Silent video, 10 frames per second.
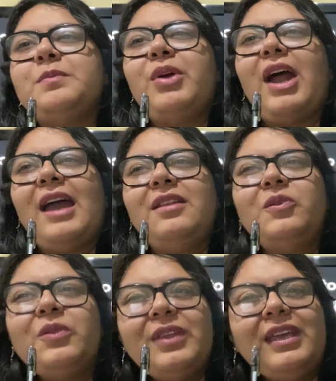but I
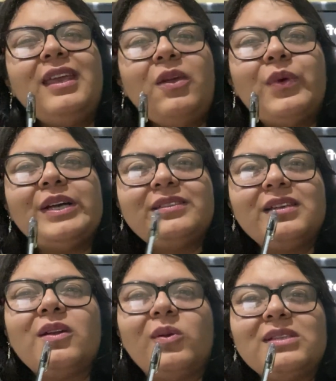do think he wanted
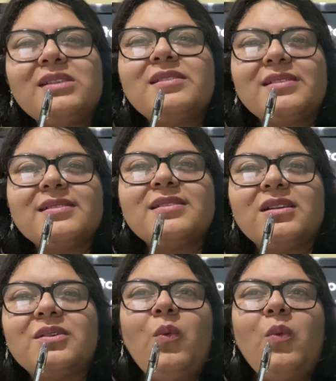an older sister.